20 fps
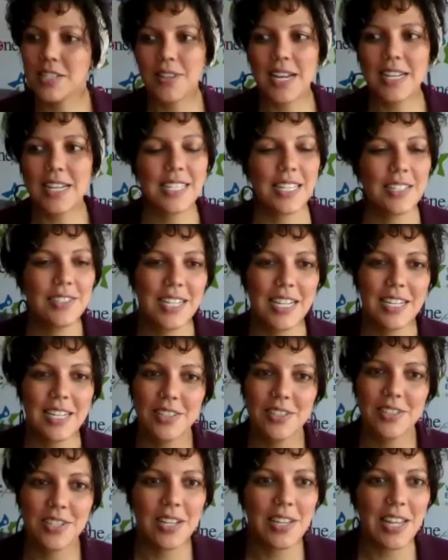So that sounds like
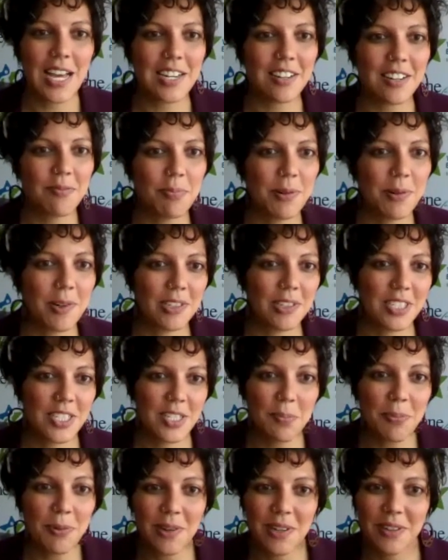there's a lot of
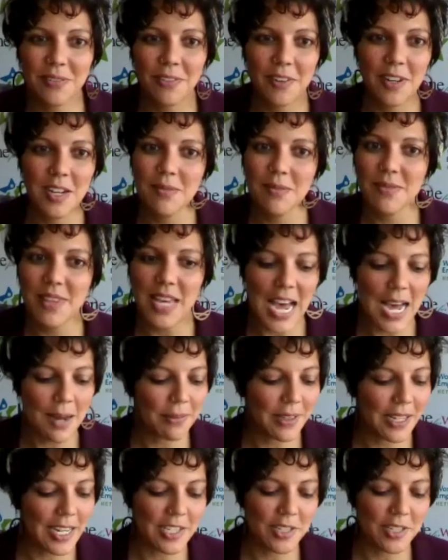support from the
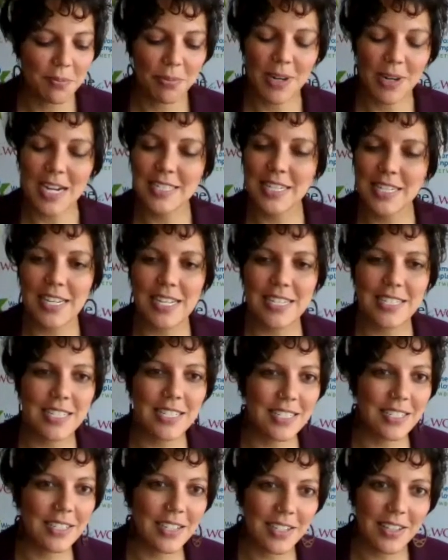application process
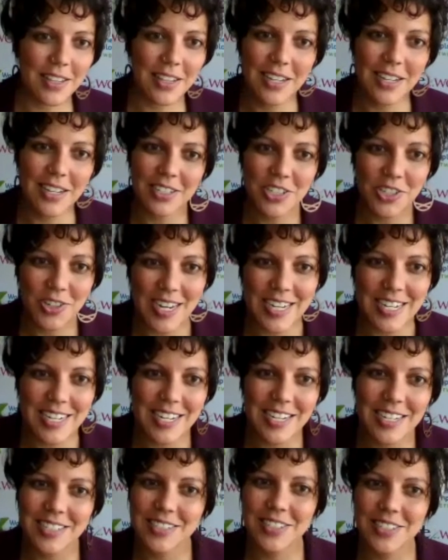to the
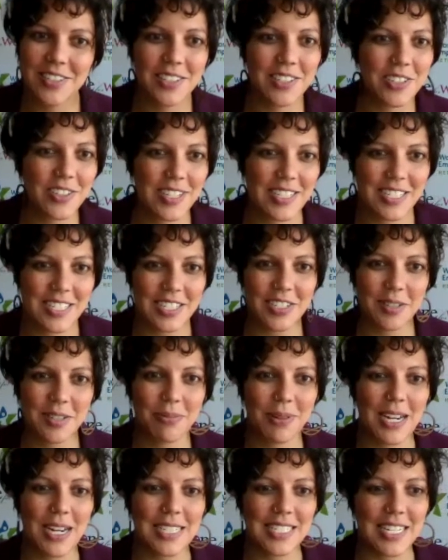training to the transition
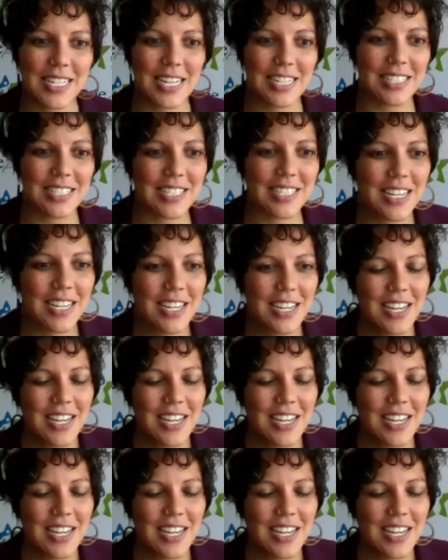process.